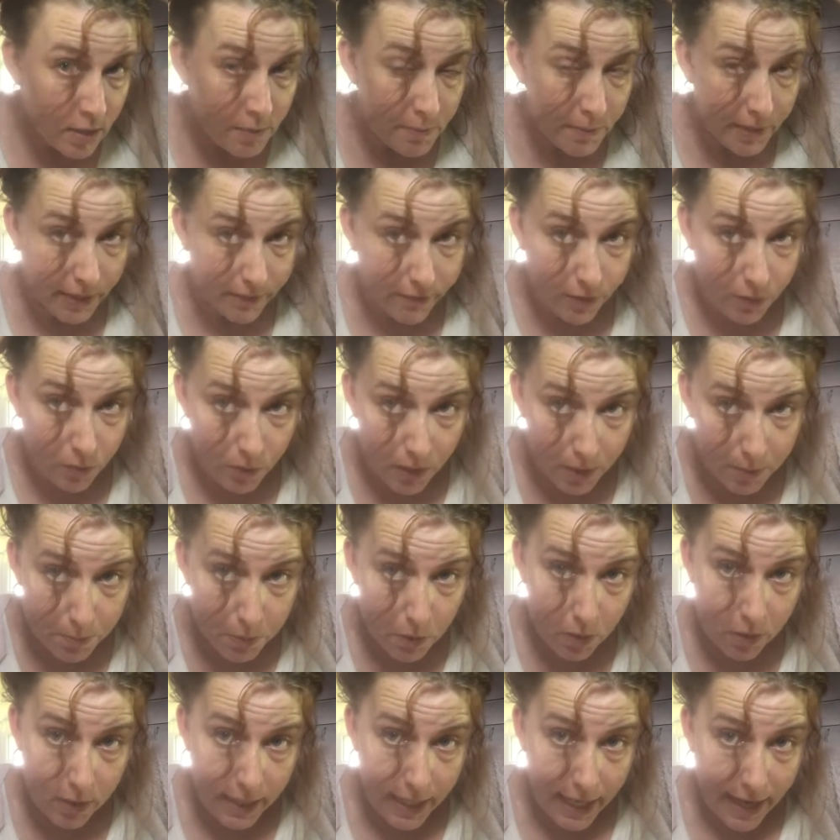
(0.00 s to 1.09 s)
but if you want to
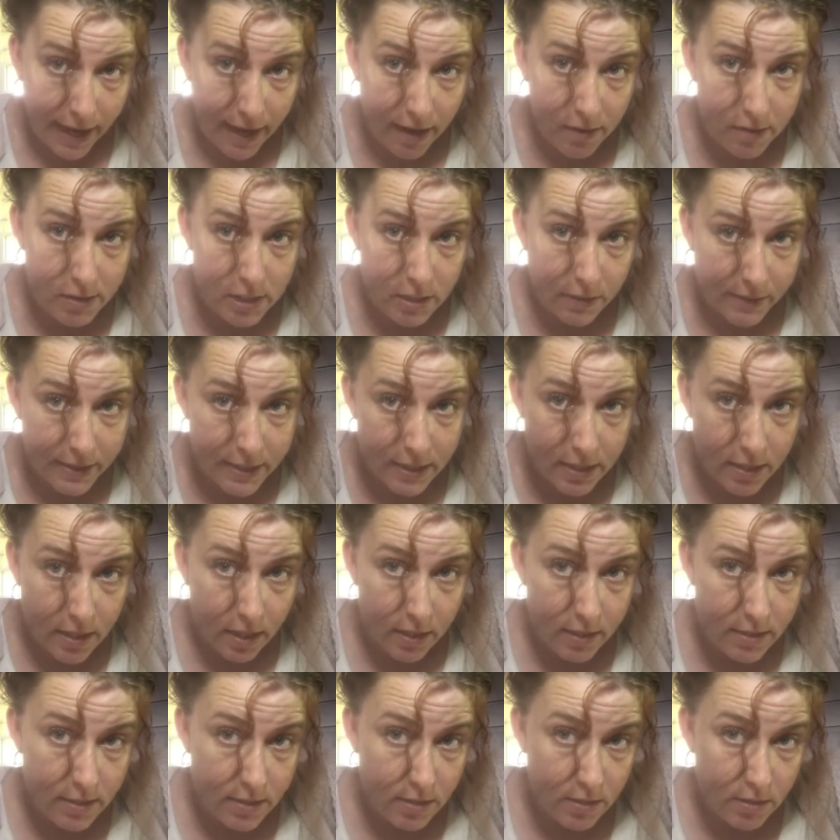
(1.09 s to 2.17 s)
pull it out so it's
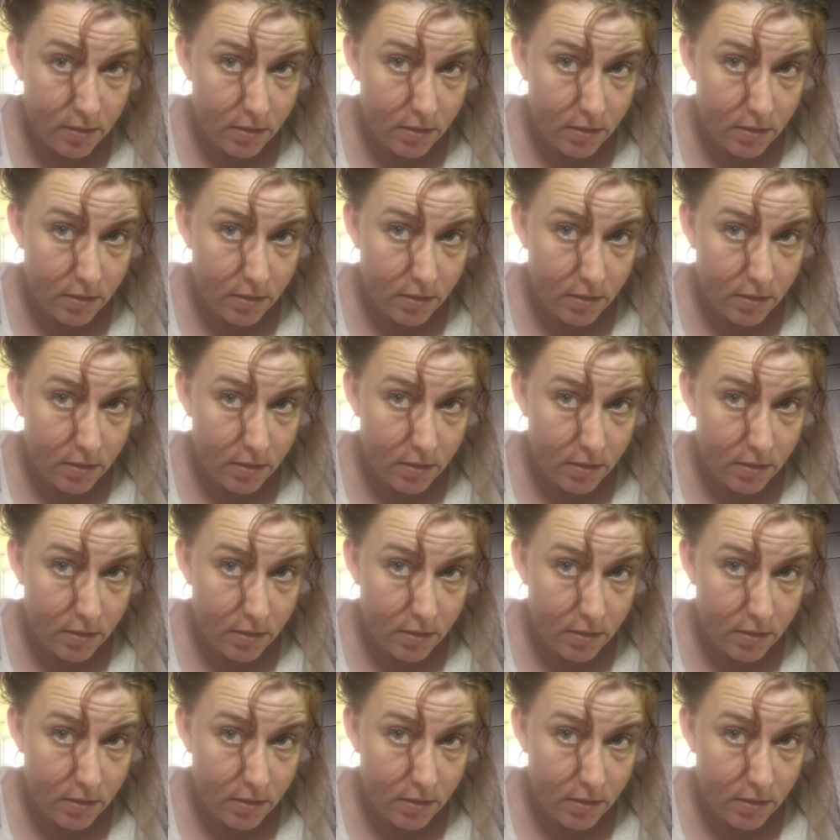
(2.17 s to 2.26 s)
not